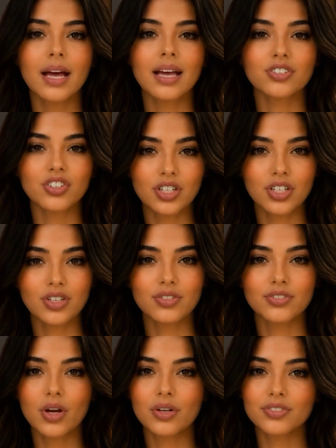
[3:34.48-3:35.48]

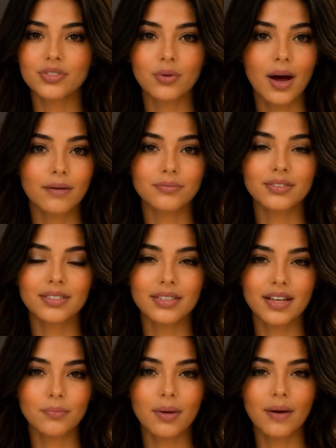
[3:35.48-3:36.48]
Engineers also have to
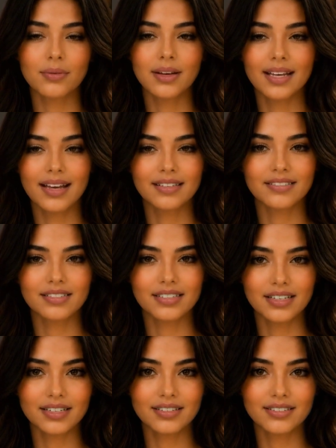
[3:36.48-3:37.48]
think about
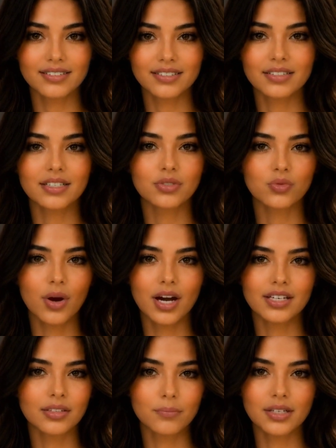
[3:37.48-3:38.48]
ESCs,
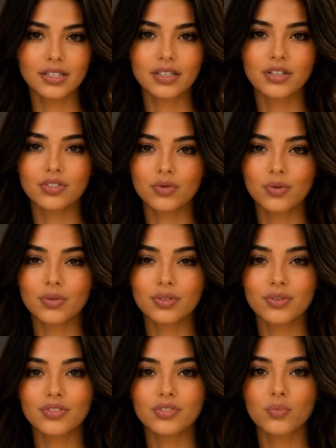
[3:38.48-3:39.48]
electronic speed
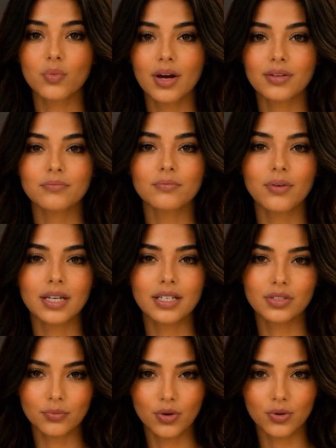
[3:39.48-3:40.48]
controllers, one for
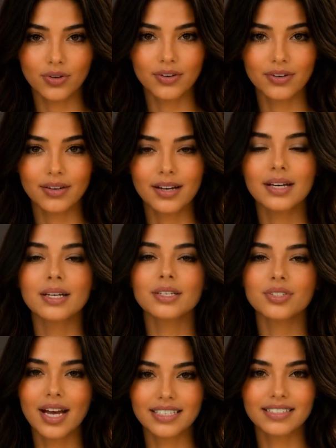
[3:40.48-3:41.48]
each motor,
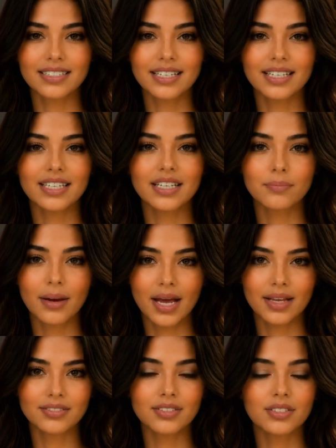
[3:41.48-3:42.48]
translating
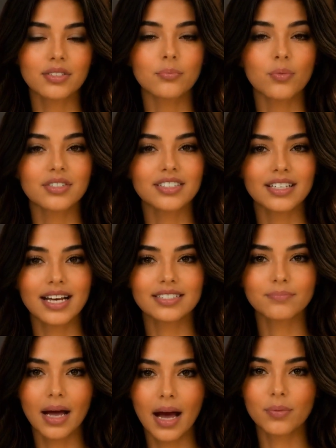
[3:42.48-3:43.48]
commands into
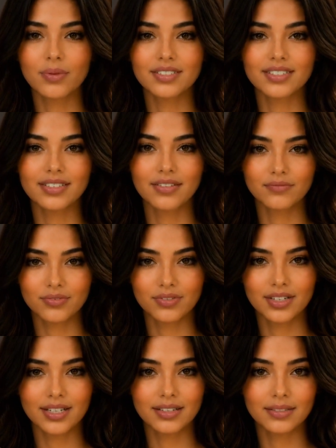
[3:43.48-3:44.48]
precise power
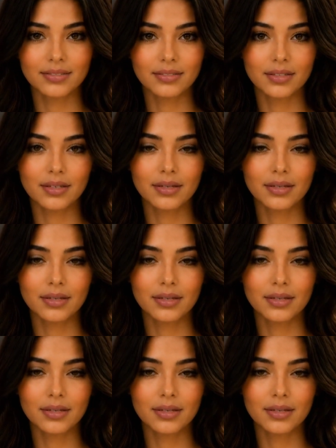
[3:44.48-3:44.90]
delivery.